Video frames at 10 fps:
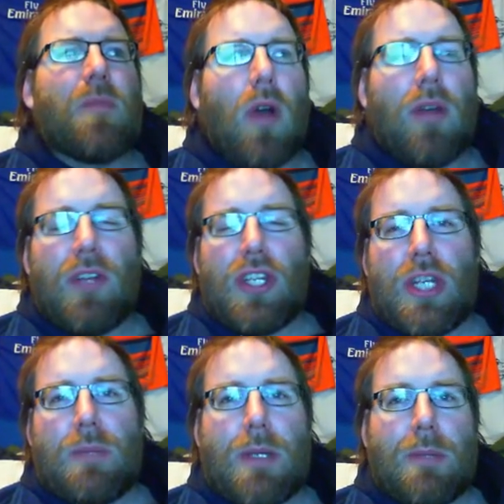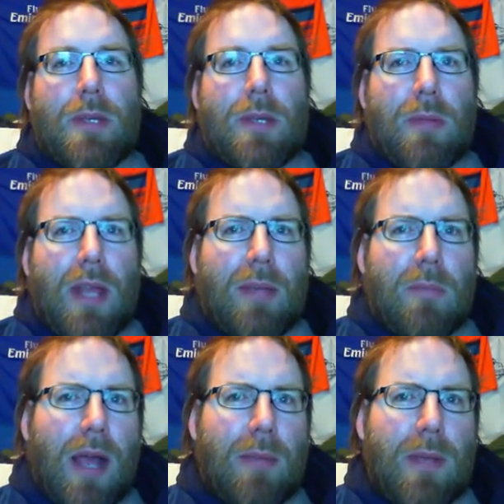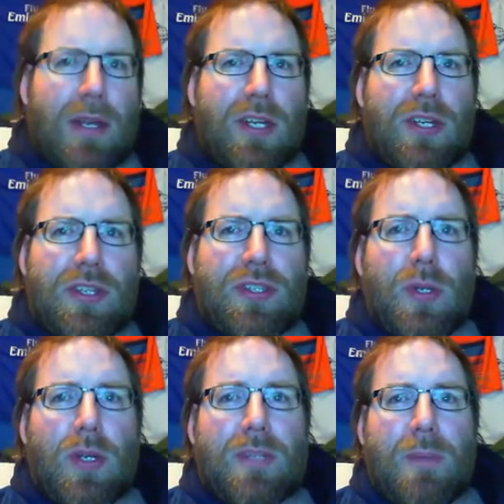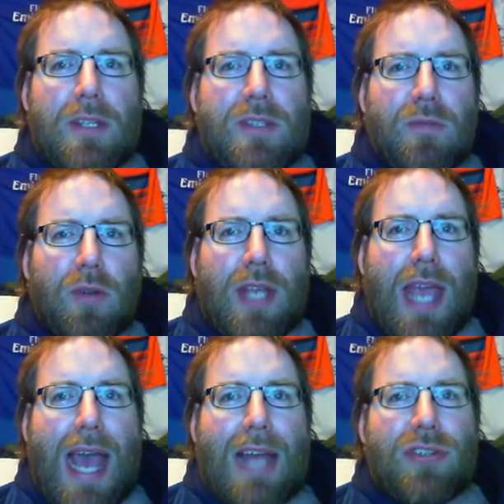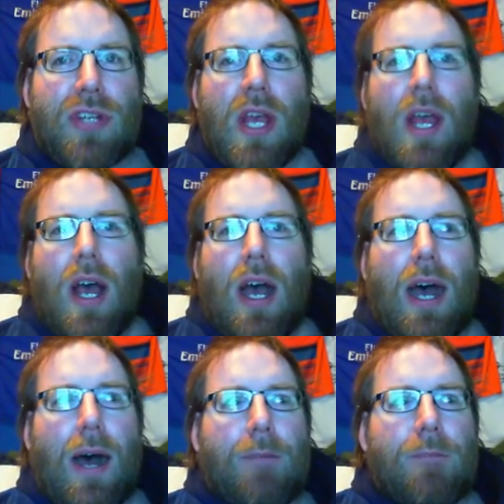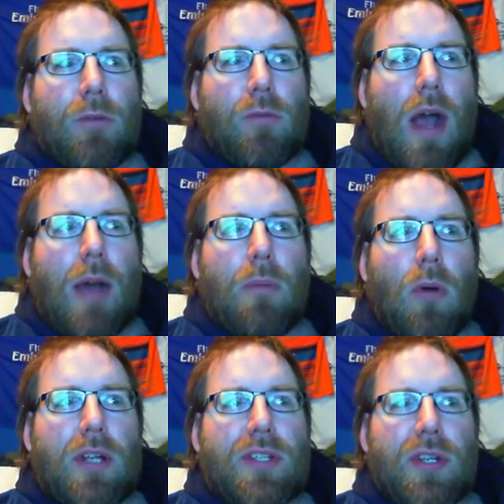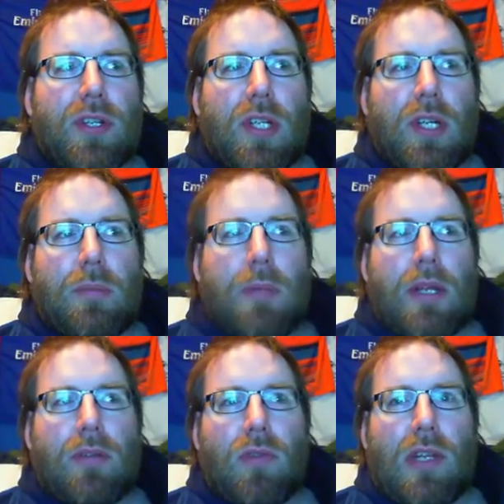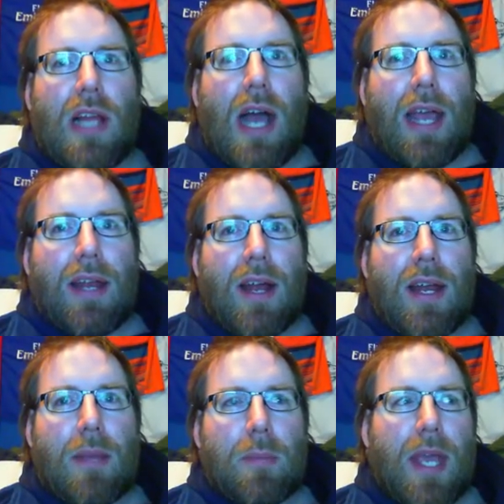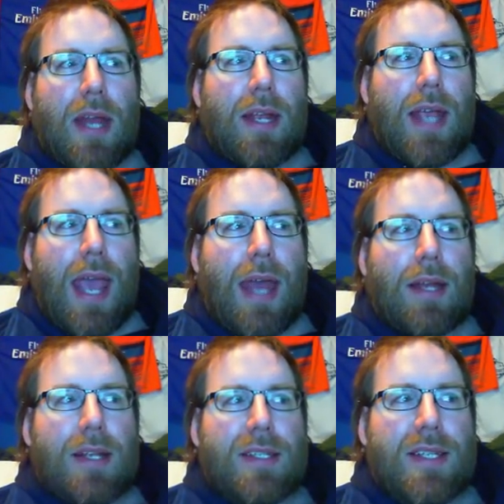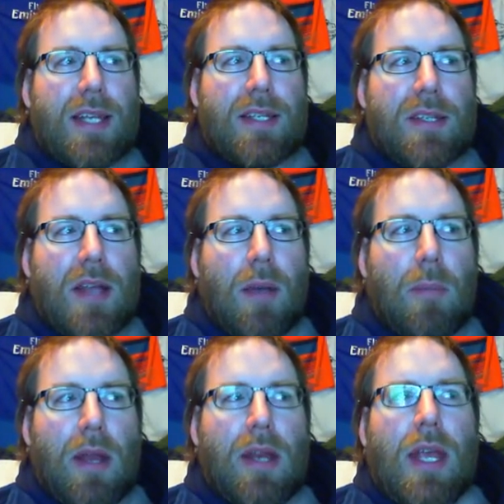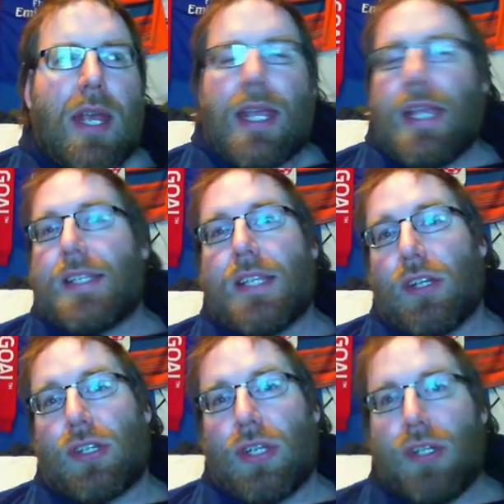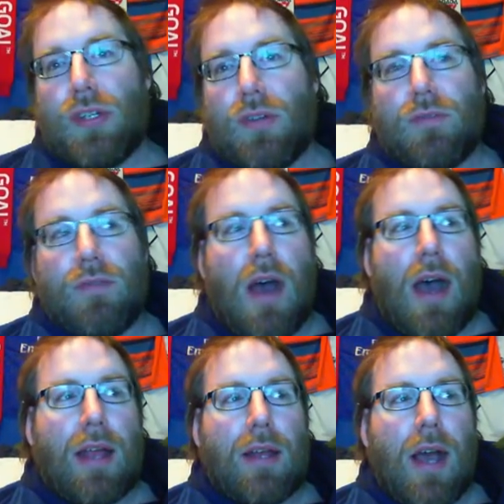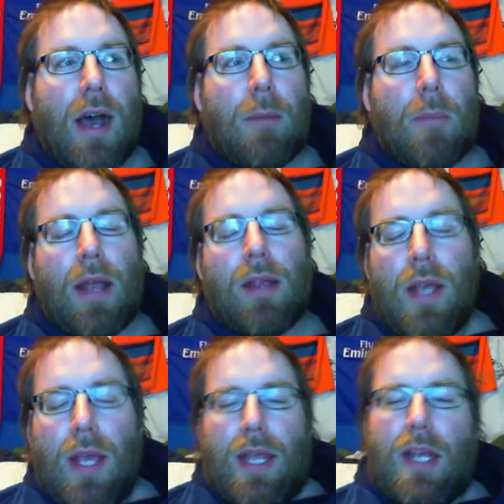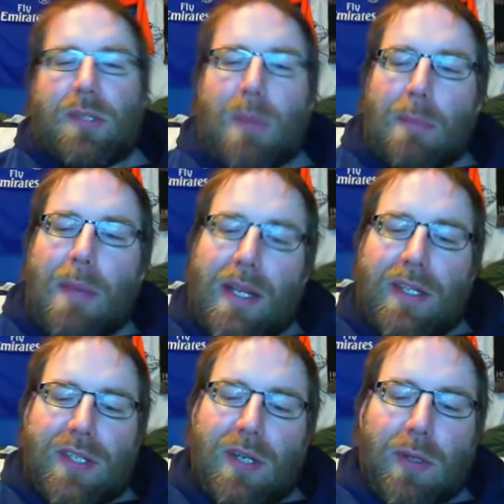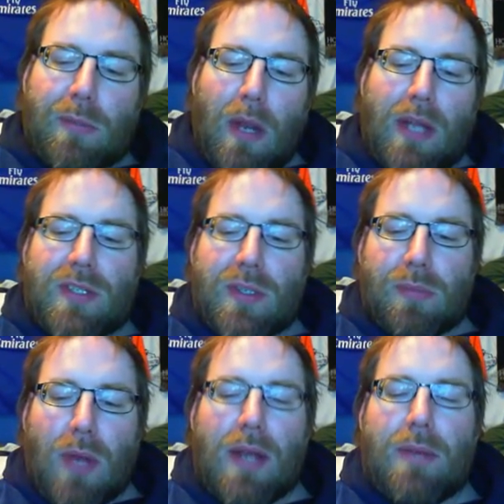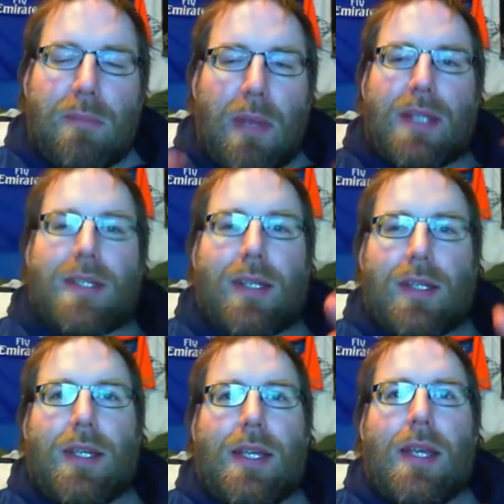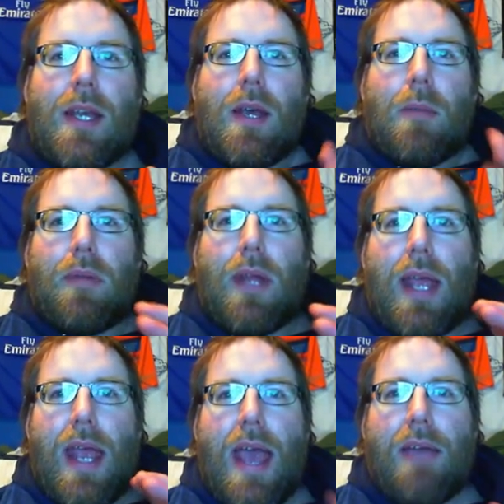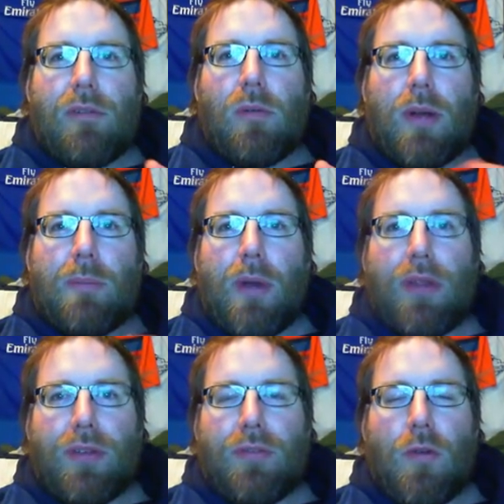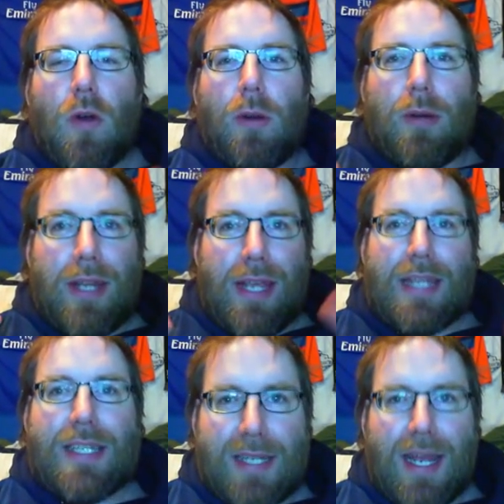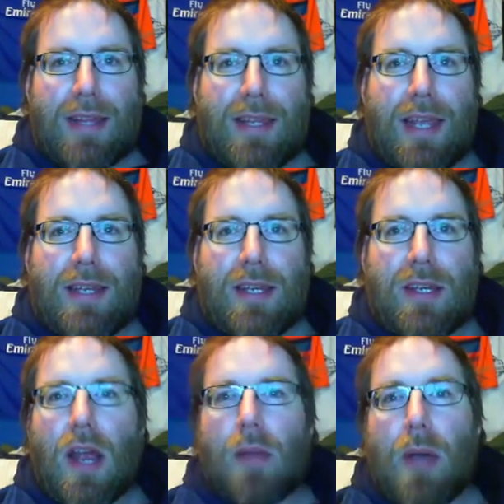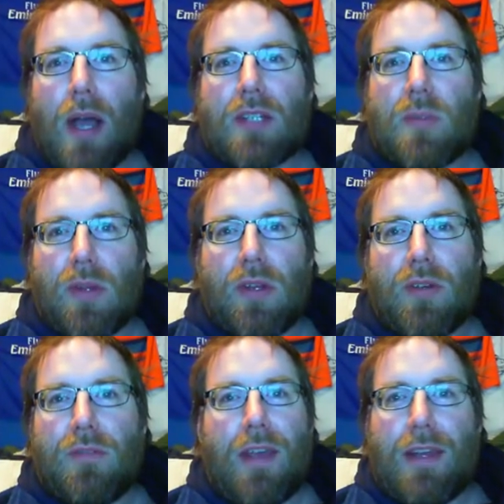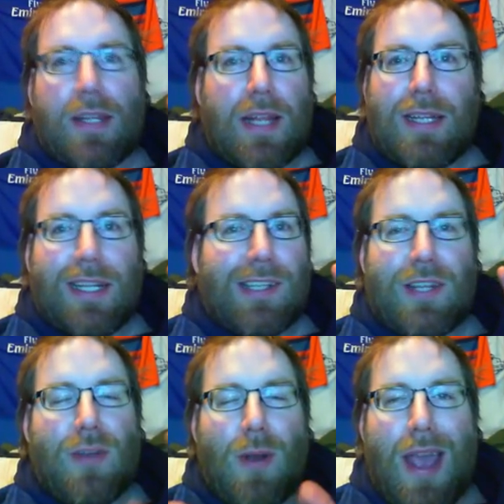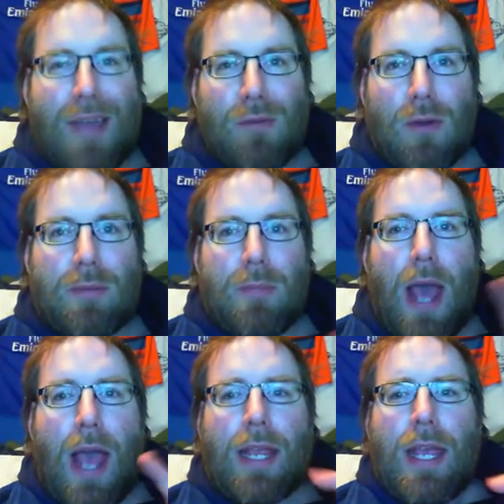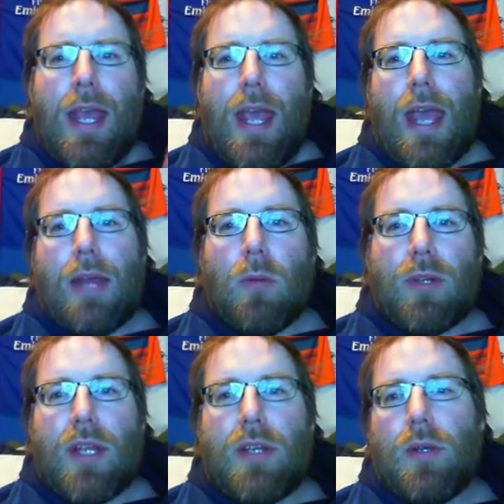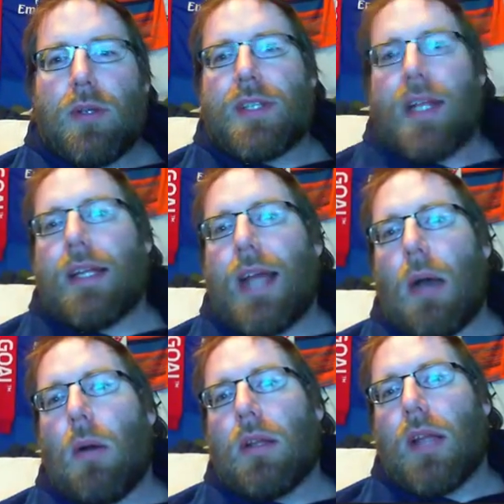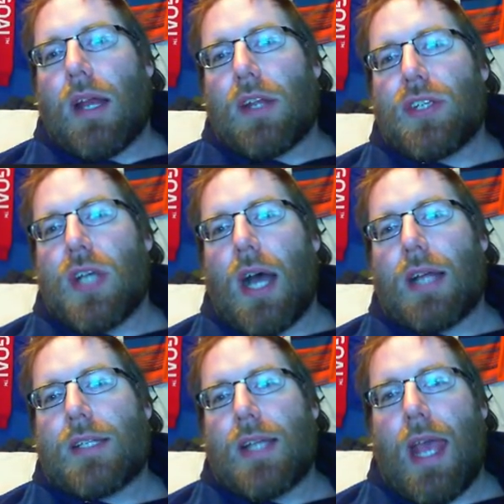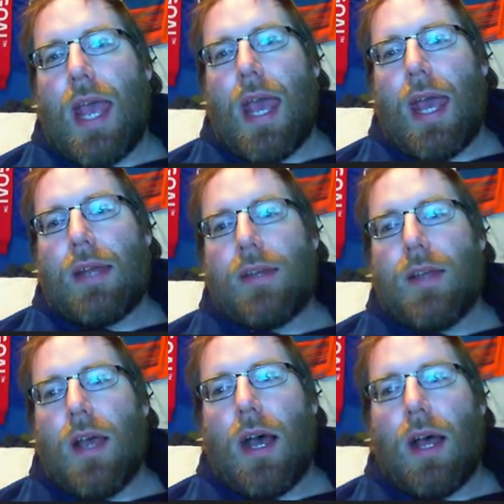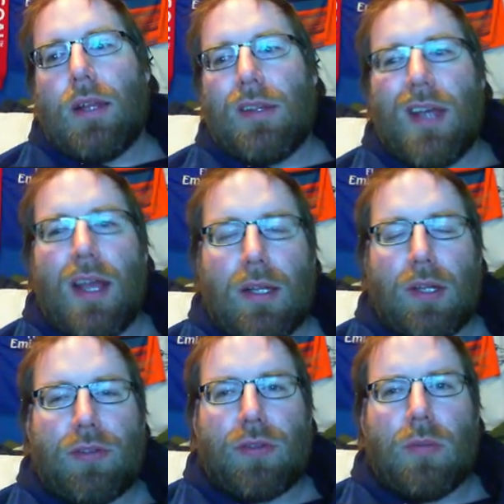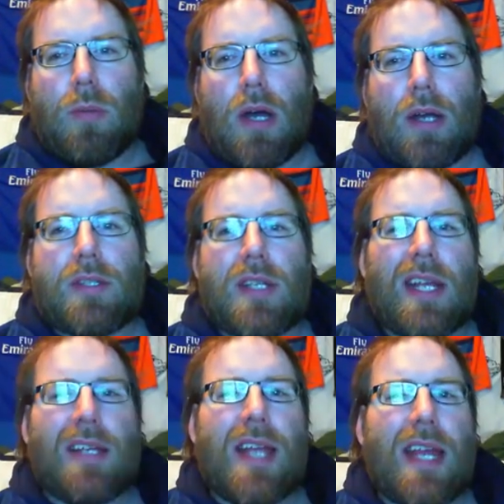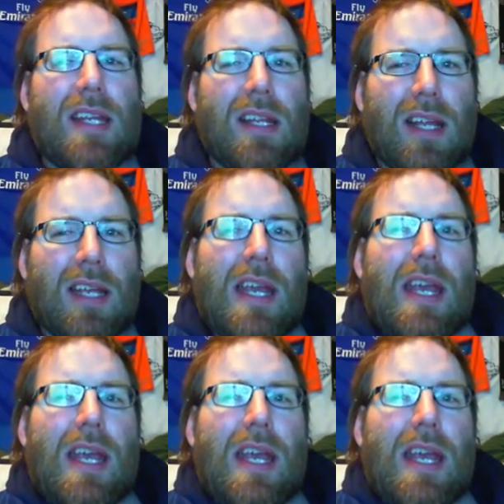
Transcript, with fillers: more of a G P P play in my opinion. It's just too expensive for cash. Uh, the raw points are a little bit reliant on him getting an assist, uh, but he still should do fine. Uh, my here's my big concern with Brighton. So Brighton basically play everyone but their forward inside the eighteen yard box when they're defending. They literally throw everyone back, and what they do is they allow a lot of shots and uh, tight little through balls and tend to like